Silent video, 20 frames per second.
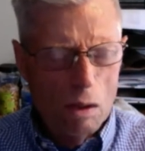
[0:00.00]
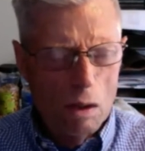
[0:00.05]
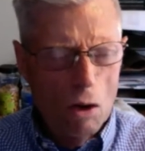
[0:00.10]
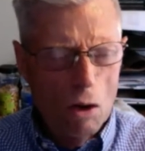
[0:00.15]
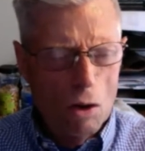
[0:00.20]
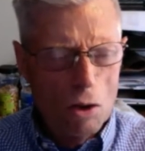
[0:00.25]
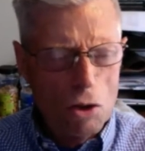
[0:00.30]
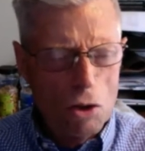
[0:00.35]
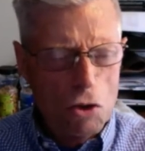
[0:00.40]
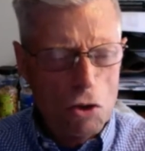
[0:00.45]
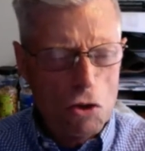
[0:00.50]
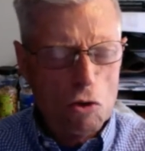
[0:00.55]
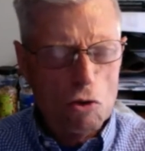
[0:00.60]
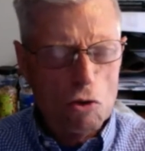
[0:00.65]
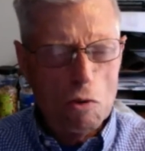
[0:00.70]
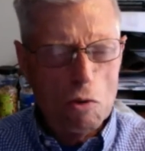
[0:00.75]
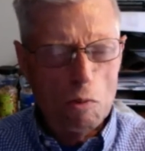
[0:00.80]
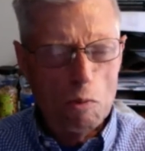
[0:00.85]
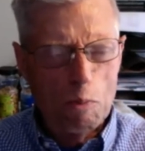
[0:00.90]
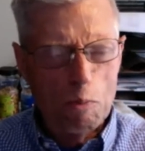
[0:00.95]

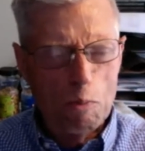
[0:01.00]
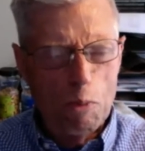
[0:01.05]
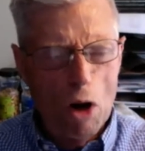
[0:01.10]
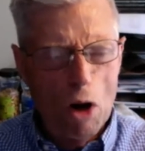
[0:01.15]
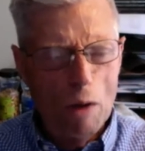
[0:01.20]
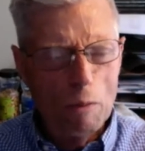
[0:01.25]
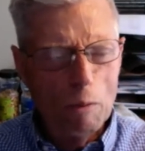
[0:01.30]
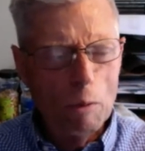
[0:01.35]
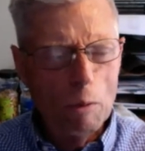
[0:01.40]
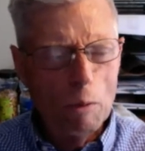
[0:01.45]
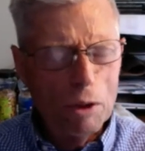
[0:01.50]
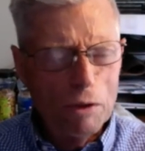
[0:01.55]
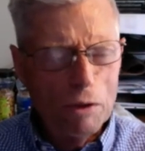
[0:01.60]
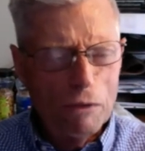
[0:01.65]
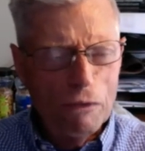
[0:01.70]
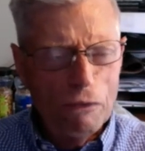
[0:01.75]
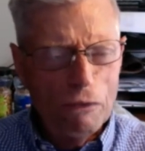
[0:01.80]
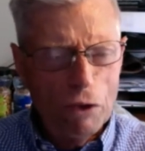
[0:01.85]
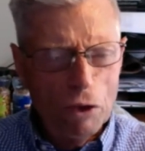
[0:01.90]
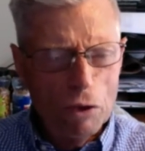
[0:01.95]
artists probably
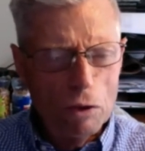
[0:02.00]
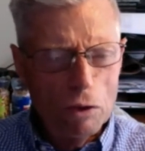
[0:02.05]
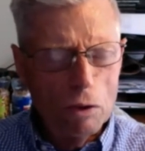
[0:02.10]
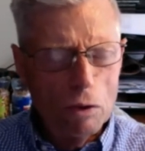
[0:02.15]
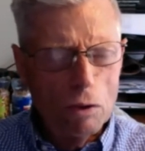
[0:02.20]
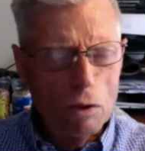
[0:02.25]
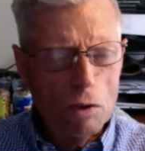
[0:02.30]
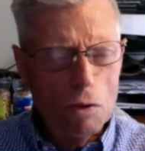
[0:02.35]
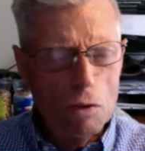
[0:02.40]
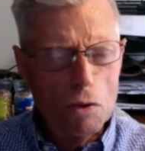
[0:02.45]
feel